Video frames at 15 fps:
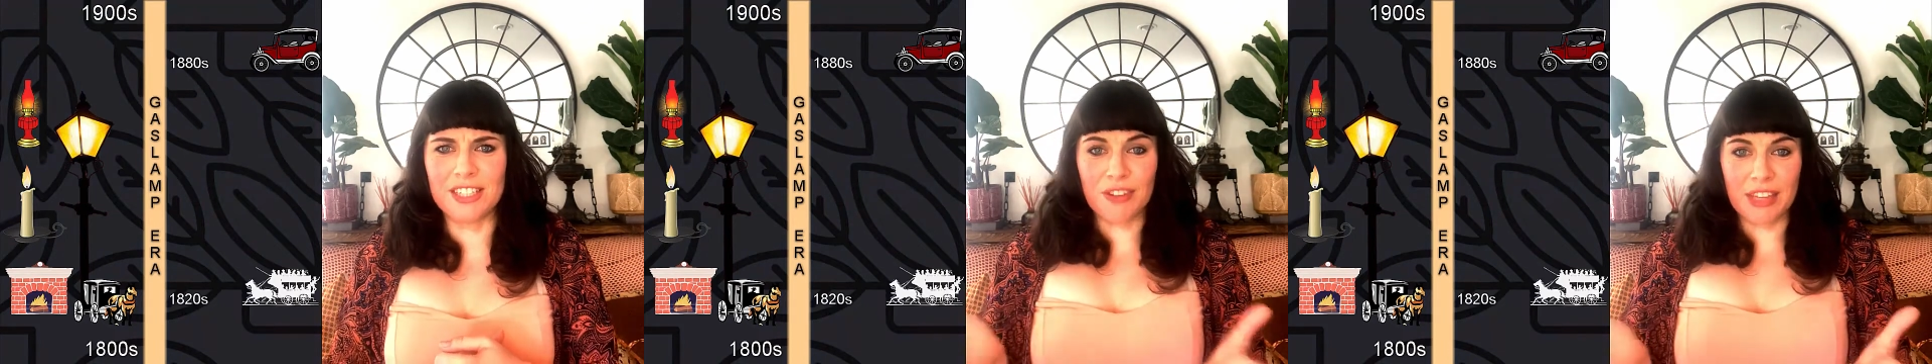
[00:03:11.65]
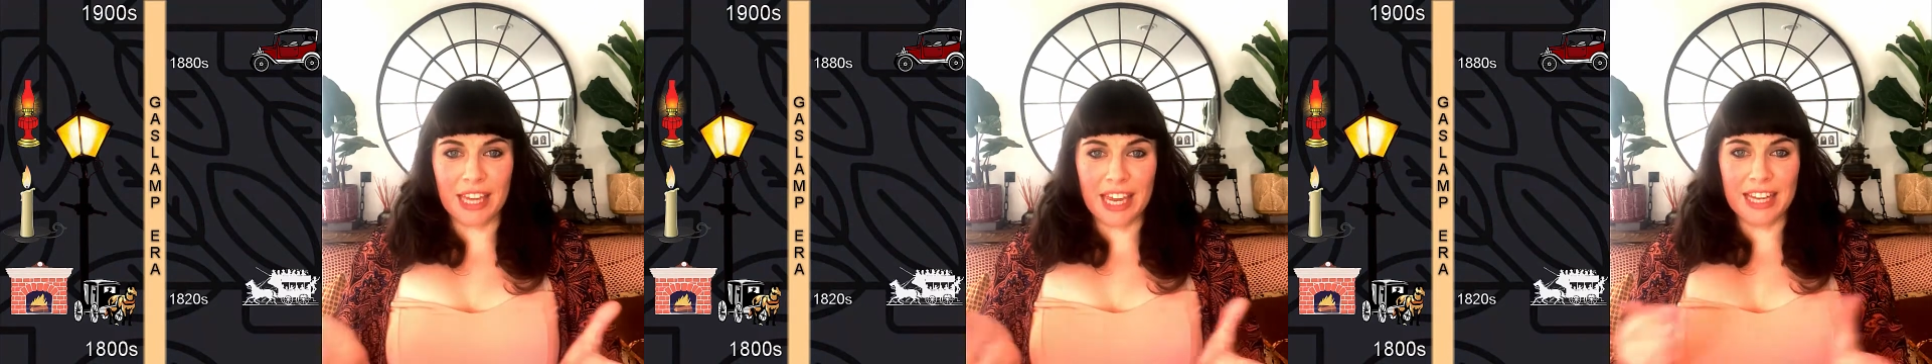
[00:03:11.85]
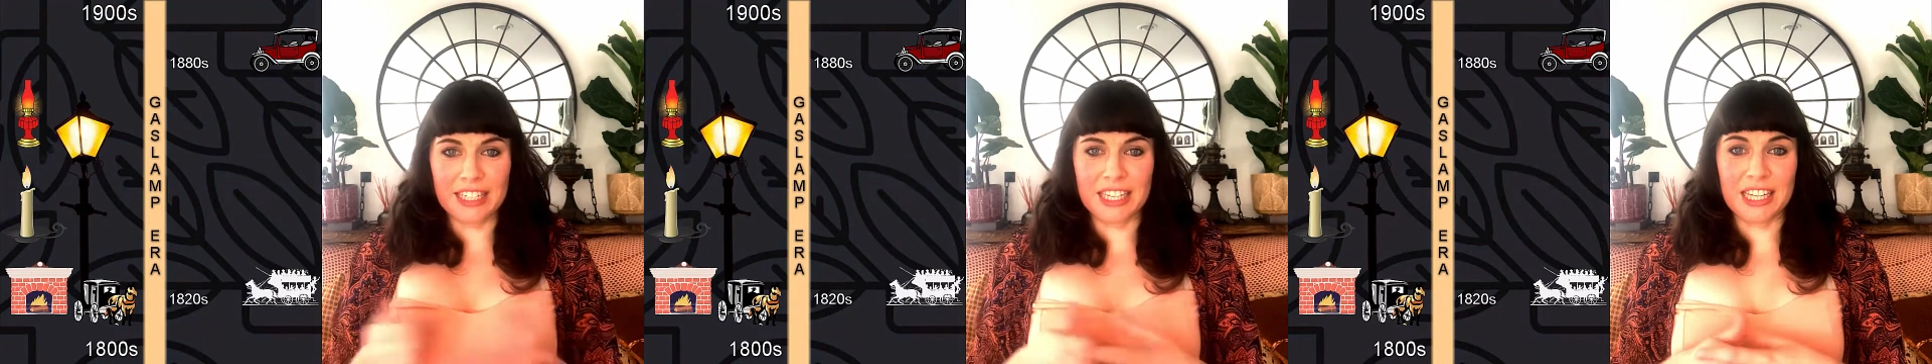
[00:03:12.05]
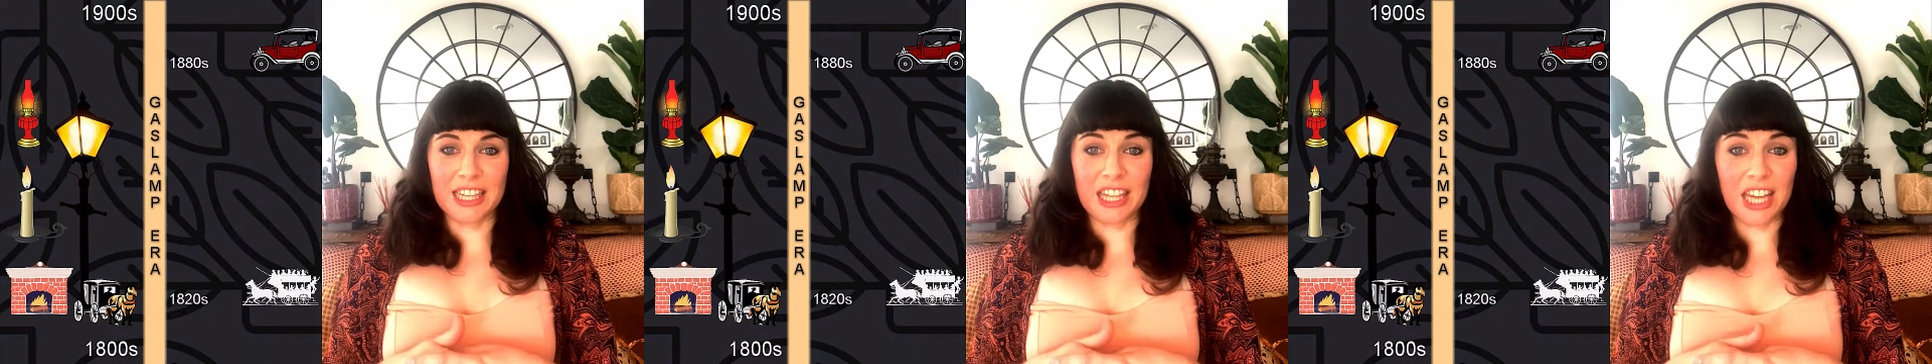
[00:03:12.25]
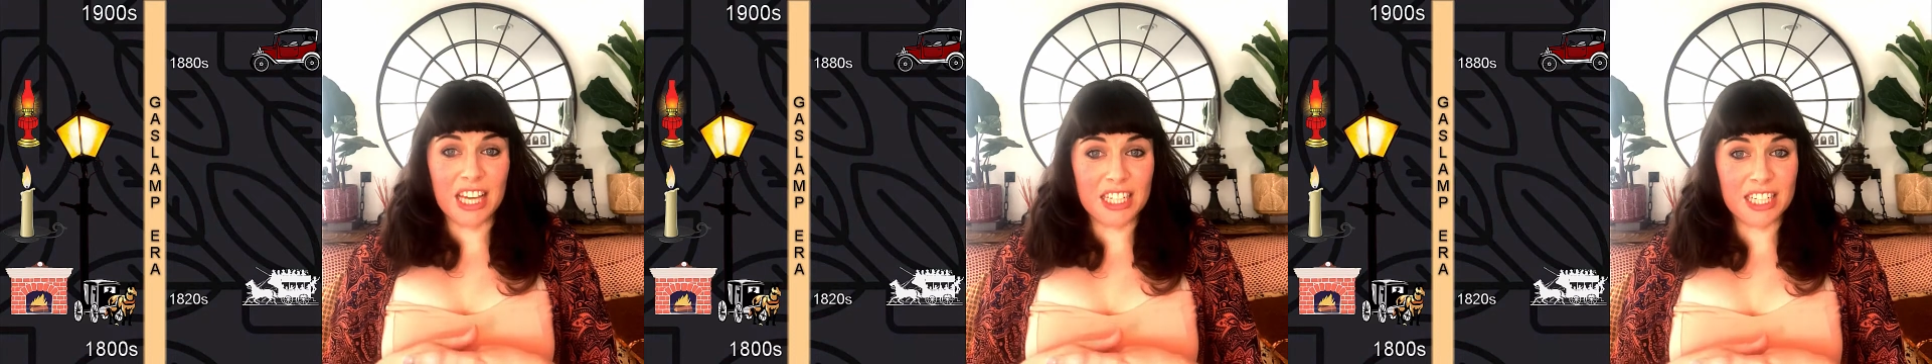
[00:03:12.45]
From the
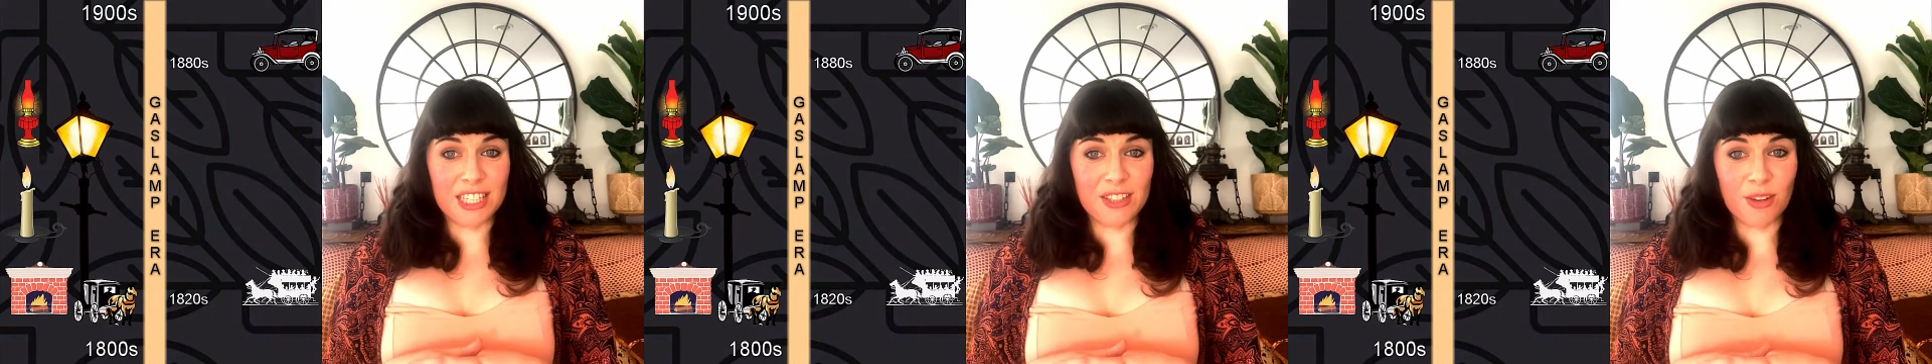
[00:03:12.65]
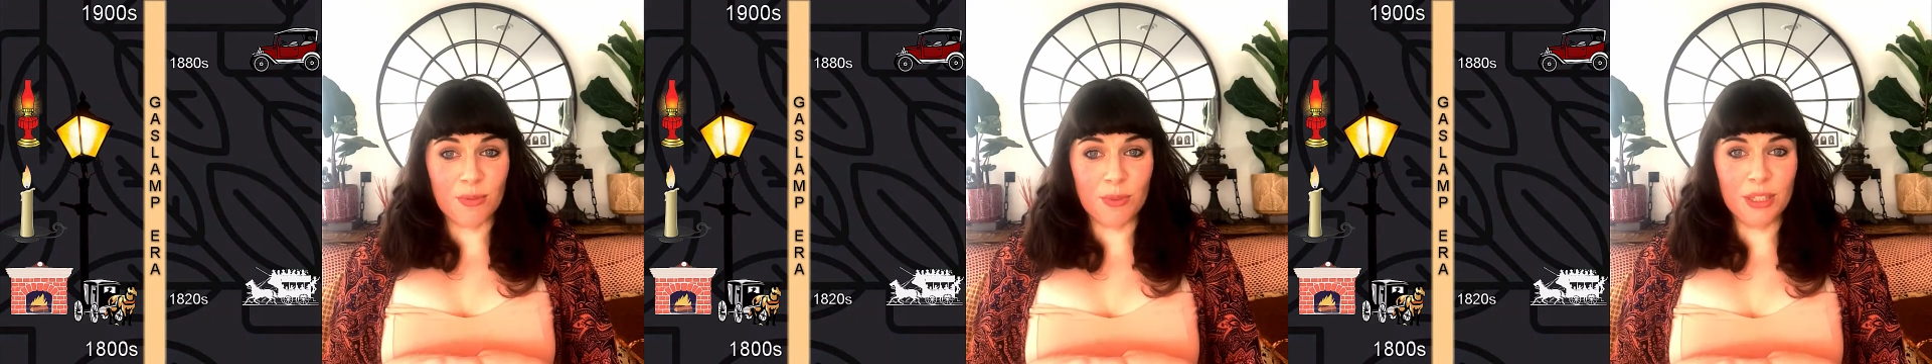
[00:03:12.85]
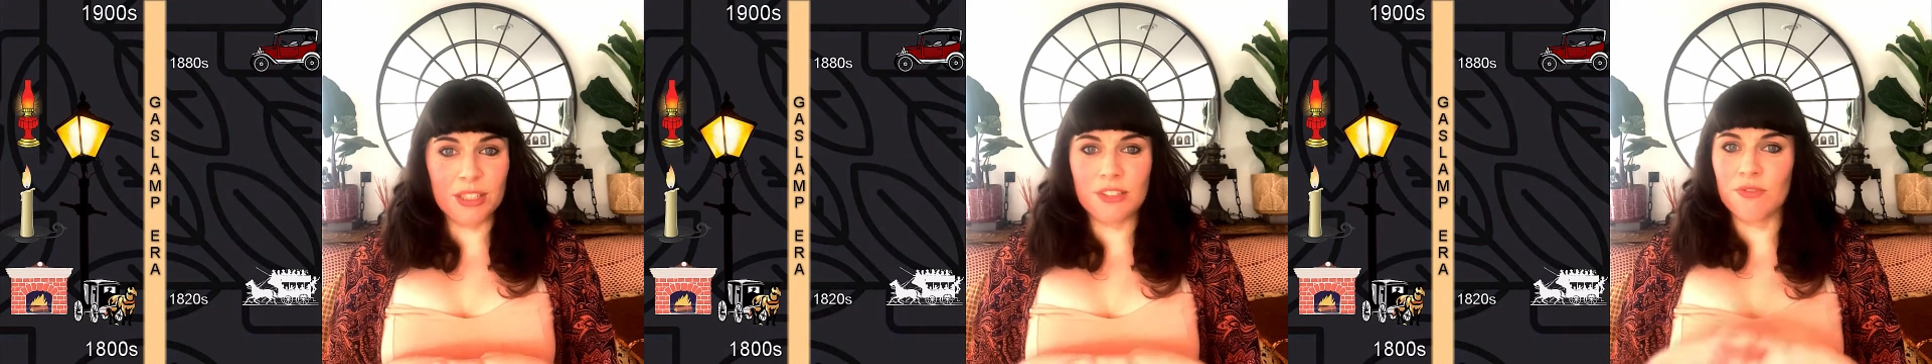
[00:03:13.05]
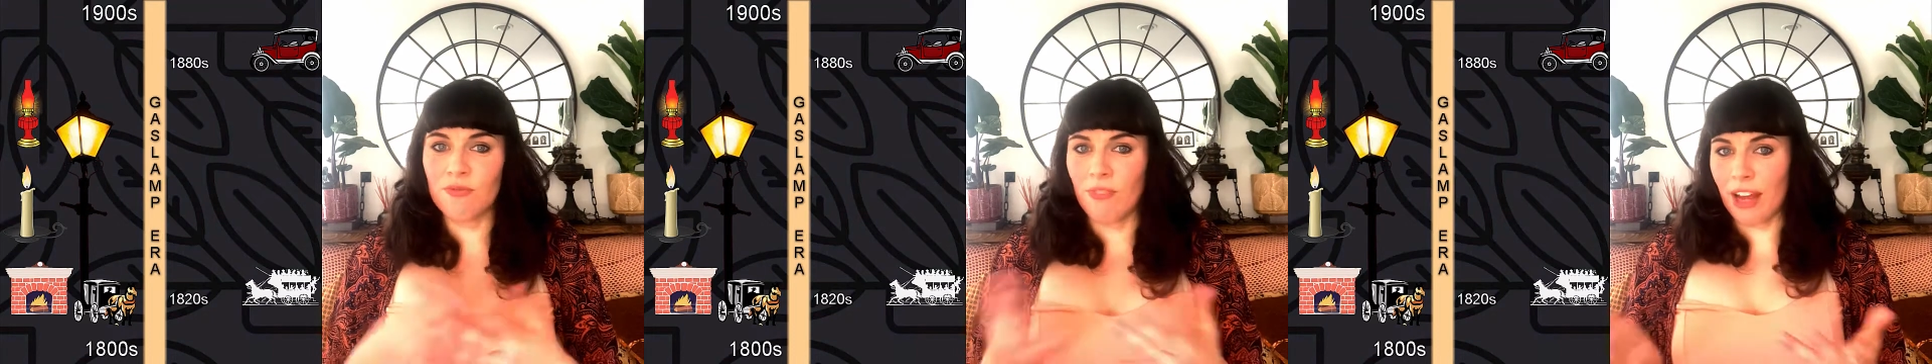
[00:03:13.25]
1830s onwards,